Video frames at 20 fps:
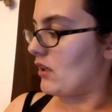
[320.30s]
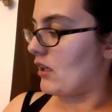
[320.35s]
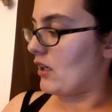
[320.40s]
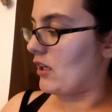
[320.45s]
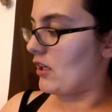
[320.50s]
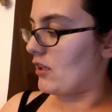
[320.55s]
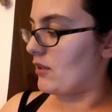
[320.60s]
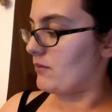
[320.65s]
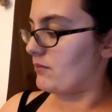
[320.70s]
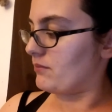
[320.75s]

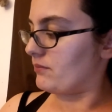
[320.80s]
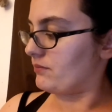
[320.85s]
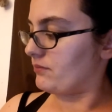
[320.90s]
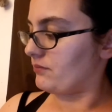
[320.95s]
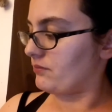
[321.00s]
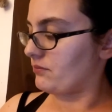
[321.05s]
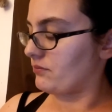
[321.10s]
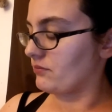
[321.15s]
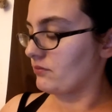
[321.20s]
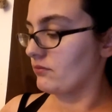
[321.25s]
Um,
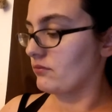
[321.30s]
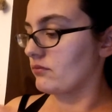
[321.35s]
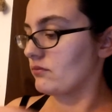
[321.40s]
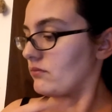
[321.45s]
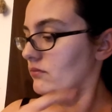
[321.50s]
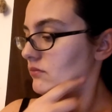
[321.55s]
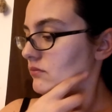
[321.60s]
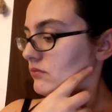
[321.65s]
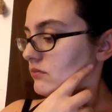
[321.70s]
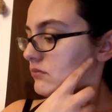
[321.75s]

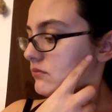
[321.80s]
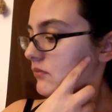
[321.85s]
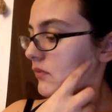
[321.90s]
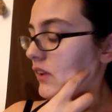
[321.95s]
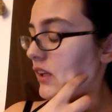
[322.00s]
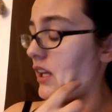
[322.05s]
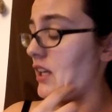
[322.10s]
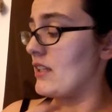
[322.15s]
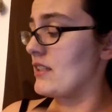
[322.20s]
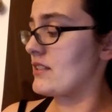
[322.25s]

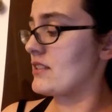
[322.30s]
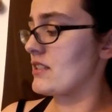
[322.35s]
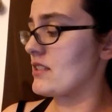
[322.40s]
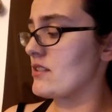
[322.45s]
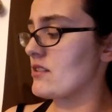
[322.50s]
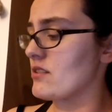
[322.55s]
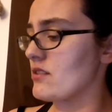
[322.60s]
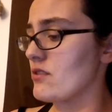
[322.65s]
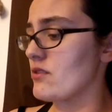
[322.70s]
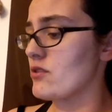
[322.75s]
and
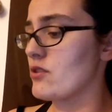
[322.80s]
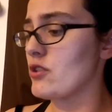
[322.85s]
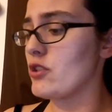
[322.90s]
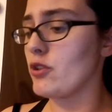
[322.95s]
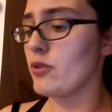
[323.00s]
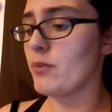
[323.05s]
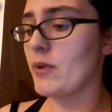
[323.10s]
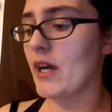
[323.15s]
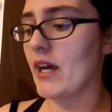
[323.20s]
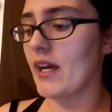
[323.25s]
since there's
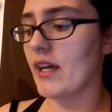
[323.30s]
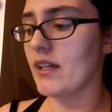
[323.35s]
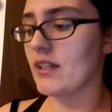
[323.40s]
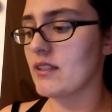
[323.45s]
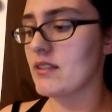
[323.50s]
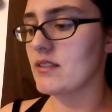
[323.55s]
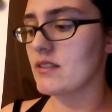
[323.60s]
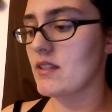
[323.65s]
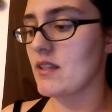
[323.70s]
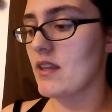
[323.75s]
two
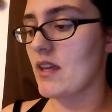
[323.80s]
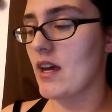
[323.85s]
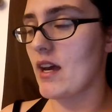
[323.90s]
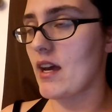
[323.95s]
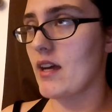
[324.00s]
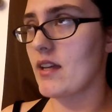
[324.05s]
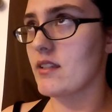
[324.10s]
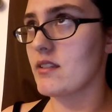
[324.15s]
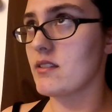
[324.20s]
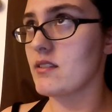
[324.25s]
bags,
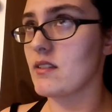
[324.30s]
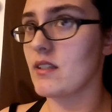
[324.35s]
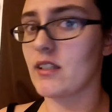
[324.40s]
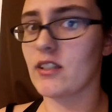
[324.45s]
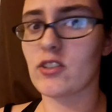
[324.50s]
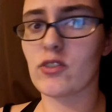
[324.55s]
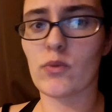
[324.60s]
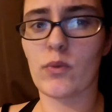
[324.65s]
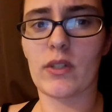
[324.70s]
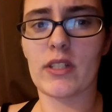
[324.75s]
that's
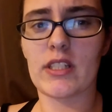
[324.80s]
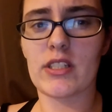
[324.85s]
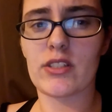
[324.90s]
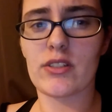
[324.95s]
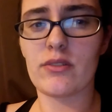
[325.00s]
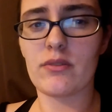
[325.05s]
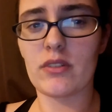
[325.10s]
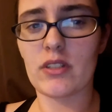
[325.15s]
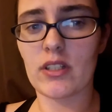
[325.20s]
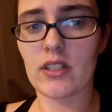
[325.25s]
like
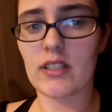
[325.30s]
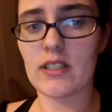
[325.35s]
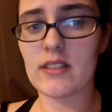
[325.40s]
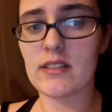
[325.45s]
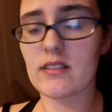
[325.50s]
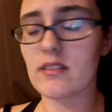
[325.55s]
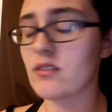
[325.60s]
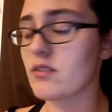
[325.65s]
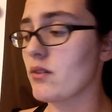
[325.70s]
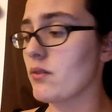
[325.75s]
22
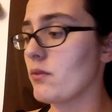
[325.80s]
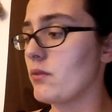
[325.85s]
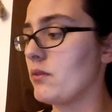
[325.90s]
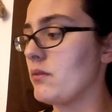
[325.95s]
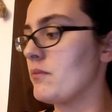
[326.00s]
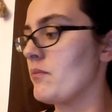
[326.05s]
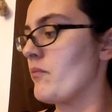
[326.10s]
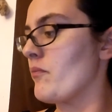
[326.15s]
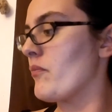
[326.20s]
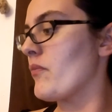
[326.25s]
cookies in
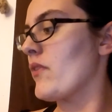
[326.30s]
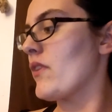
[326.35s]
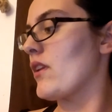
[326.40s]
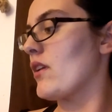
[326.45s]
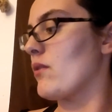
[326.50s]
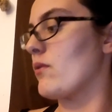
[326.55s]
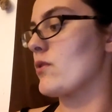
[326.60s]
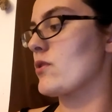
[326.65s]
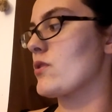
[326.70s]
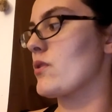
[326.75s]
total,
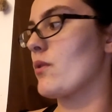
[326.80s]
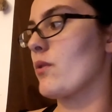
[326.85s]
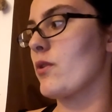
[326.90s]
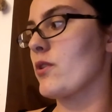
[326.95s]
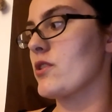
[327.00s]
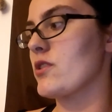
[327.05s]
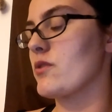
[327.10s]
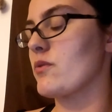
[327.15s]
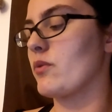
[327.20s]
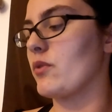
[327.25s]
which the
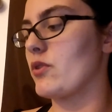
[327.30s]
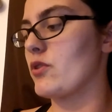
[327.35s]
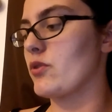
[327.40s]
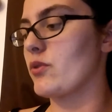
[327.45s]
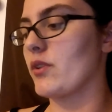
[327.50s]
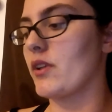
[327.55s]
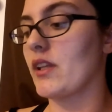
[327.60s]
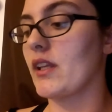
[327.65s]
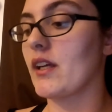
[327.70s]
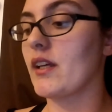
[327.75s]
horses will
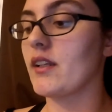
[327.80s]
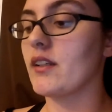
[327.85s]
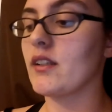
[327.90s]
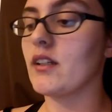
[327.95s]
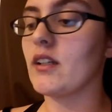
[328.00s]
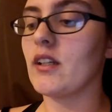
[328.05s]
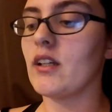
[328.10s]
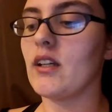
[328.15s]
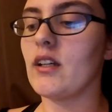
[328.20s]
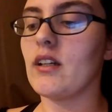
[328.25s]
enjoy that.
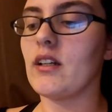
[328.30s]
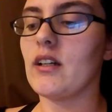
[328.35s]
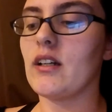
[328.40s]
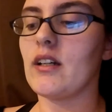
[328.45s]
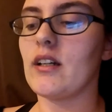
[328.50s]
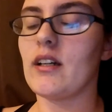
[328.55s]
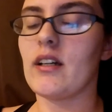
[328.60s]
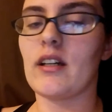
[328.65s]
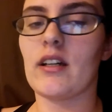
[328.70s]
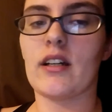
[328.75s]

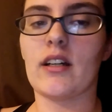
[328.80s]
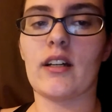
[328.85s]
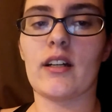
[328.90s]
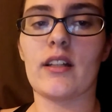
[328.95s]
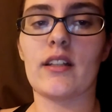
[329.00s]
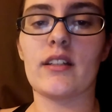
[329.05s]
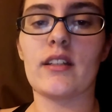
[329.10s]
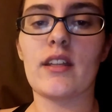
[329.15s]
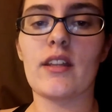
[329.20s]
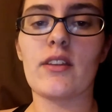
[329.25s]

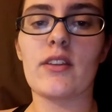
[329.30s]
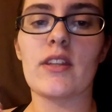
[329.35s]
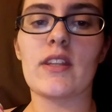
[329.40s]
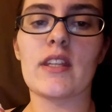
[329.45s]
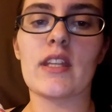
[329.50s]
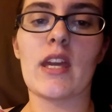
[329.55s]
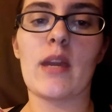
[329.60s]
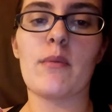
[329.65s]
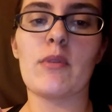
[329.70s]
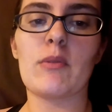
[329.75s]
Uh, another thing
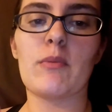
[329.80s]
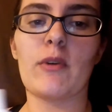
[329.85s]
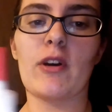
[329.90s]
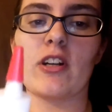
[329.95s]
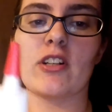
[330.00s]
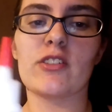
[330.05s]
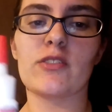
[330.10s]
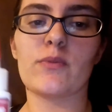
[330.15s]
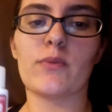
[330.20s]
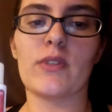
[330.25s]
that came in the
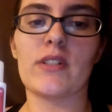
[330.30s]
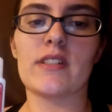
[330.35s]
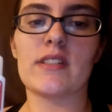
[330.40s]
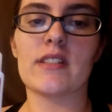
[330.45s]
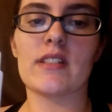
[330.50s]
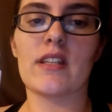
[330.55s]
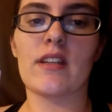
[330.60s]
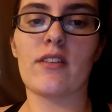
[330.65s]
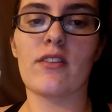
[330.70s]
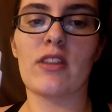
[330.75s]
box
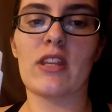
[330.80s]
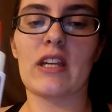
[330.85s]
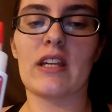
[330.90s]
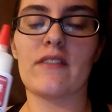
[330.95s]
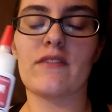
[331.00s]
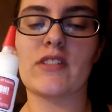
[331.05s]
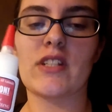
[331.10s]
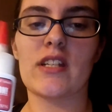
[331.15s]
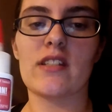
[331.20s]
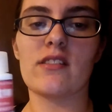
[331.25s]
was another thing
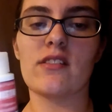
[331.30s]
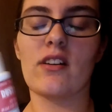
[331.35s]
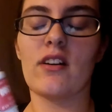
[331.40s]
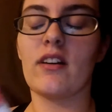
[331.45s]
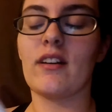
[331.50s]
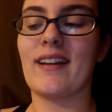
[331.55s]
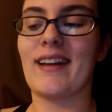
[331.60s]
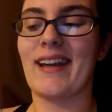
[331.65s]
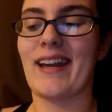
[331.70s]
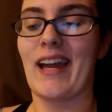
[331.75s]
of dust
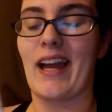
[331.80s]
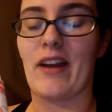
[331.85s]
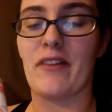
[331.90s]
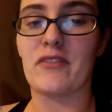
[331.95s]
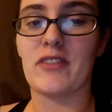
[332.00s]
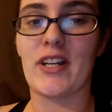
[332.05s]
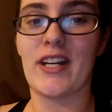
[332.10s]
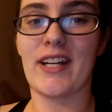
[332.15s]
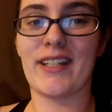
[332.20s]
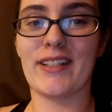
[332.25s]
on. I
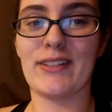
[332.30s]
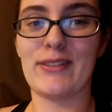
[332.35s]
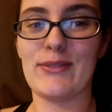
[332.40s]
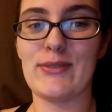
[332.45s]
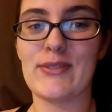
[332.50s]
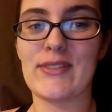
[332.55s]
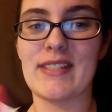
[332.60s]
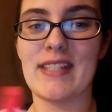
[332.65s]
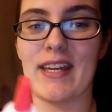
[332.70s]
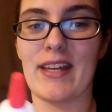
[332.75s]
have not
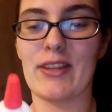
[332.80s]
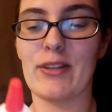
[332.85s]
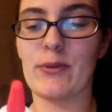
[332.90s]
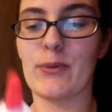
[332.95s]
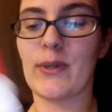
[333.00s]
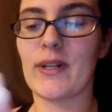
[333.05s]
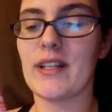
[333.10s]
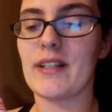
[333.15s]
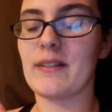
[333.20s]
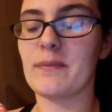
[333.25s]
used the other
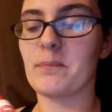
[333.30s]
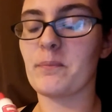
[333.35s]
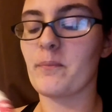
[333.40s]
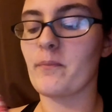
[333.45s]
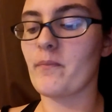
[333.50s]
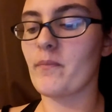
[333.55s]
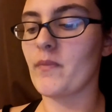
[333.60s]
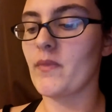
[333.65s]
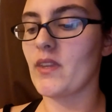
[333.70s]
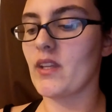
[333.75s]
one,
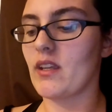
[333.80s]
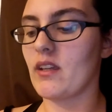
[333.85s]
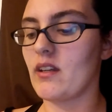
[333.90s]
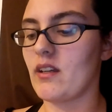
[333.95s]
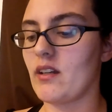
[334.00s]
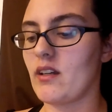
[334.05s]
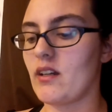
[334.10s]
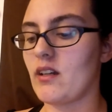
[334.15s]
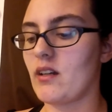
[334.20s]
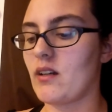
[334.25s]

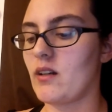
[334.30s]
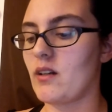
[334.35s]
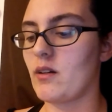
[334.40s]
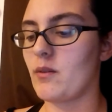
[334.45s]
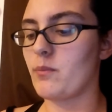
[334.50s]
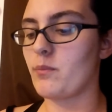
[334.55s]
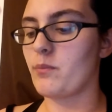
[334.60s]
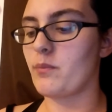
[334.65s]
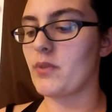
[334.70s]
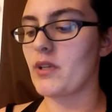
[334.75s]

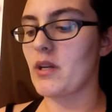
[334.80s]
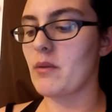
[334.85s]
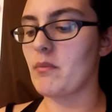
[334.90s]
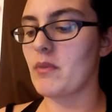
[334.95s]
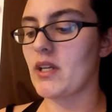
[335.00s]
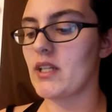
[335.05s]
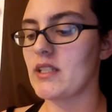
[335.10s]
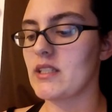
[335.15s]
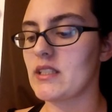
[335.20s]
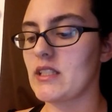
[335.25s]
um, but I
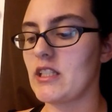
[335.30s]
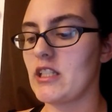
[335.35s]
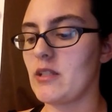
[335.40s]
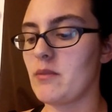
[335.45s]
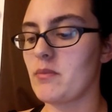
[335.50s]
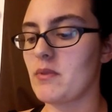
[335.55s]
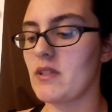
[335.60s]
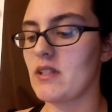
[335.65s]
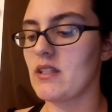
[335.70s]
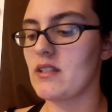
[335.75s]
might
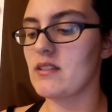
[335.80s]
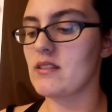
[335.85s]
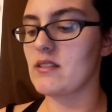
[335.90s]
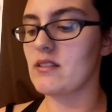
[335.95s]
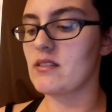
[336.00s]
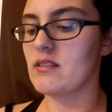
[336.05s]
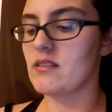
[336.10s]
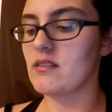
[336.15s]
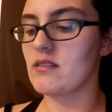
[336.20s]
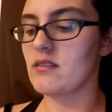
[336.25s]
keep
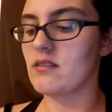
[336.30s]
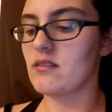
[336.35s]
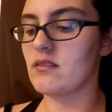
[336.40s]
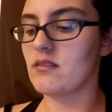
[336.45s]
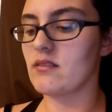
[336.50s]
this